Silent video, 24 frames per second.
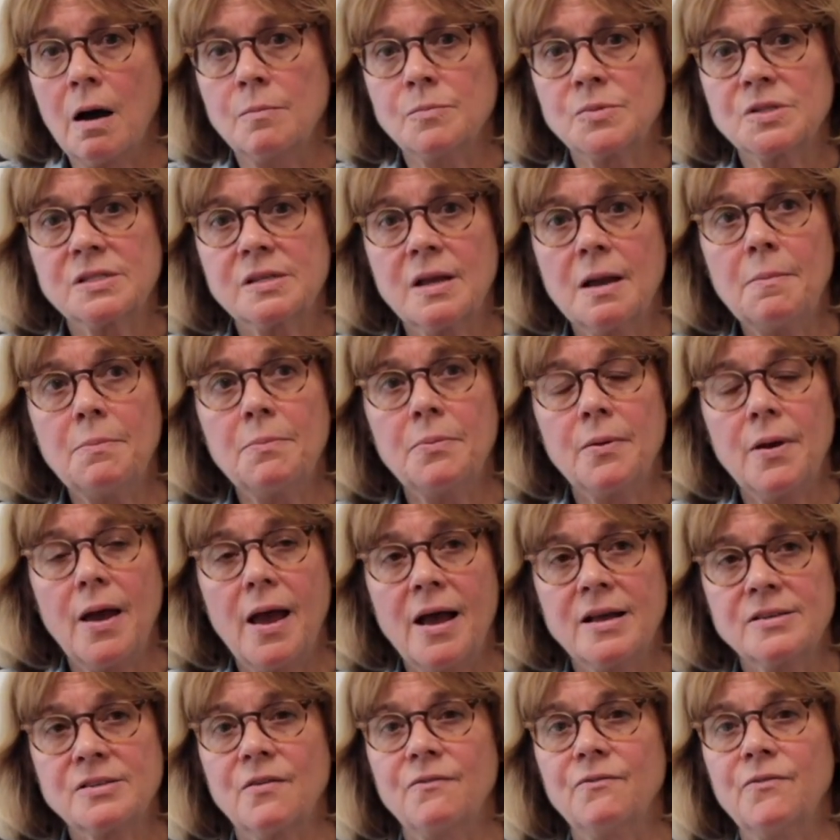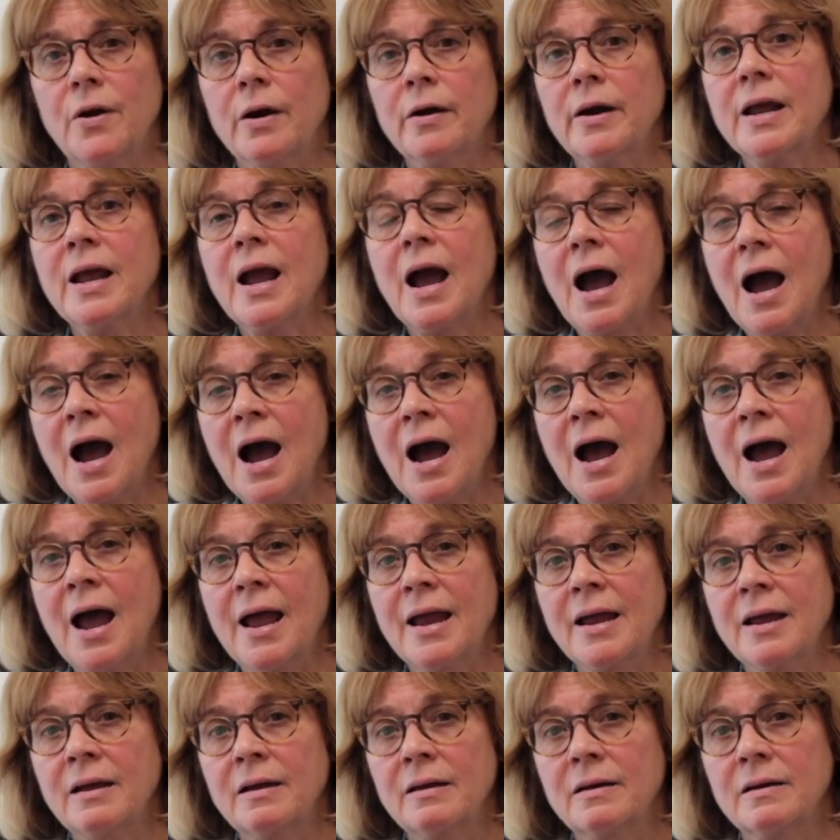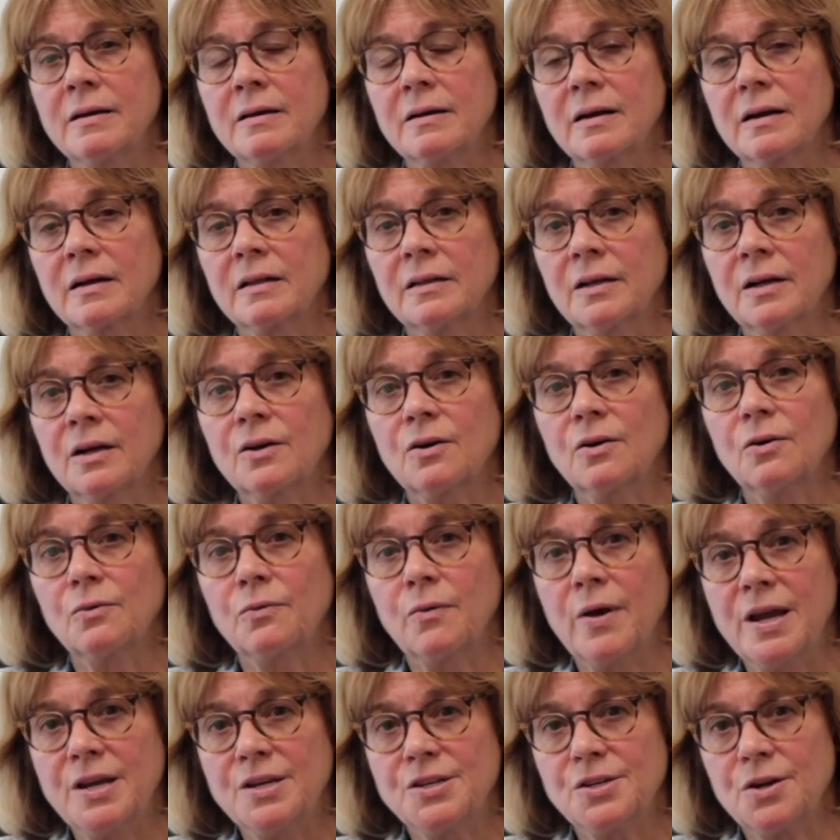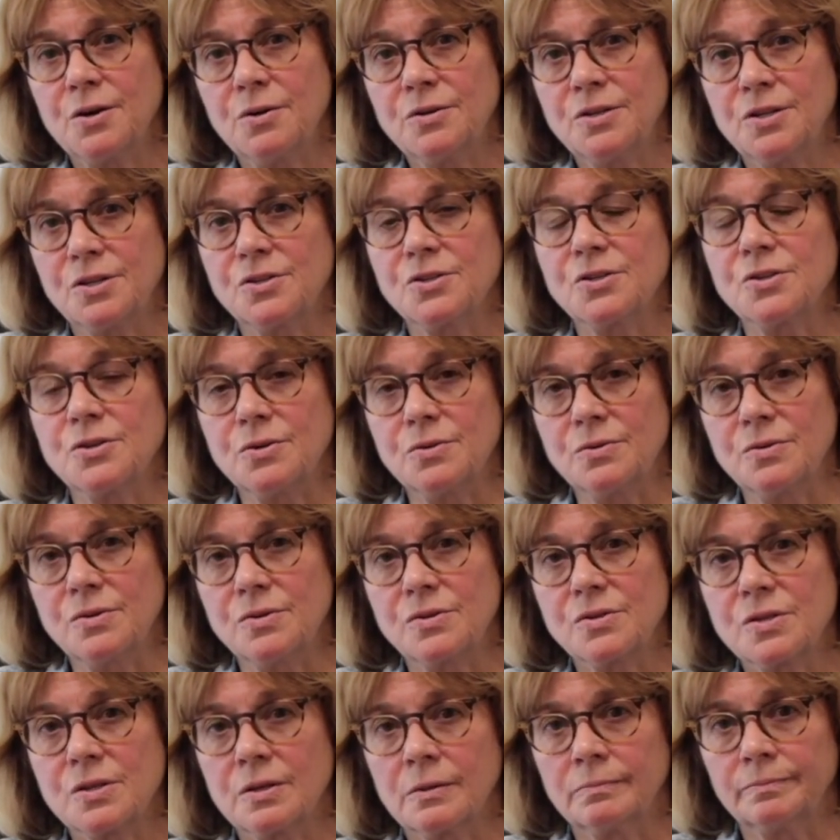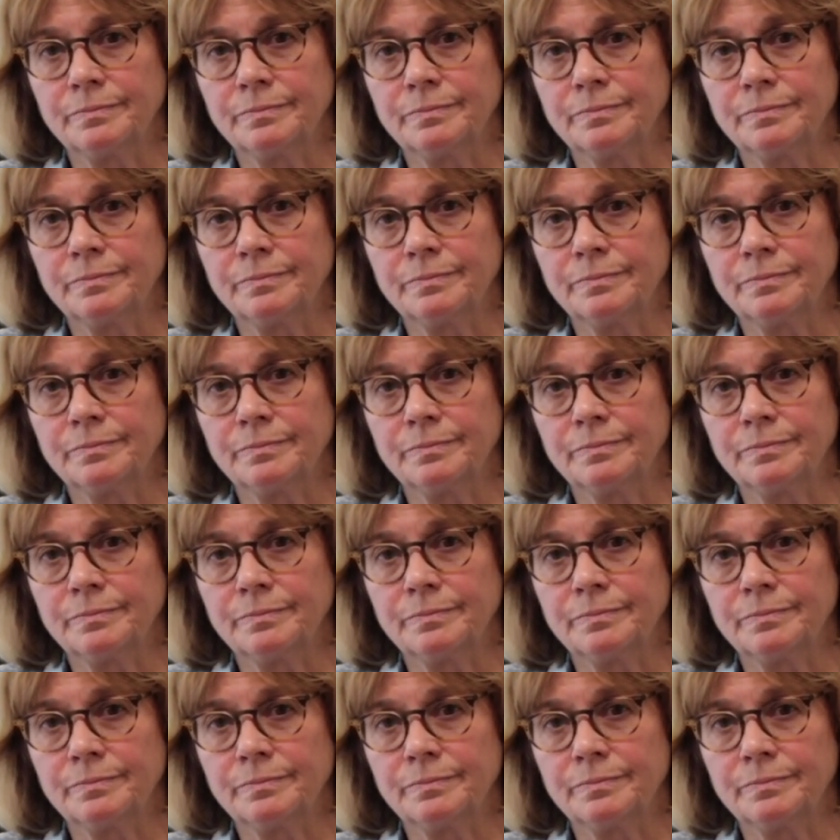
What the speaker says: STEP has a very high clinical ratio to students.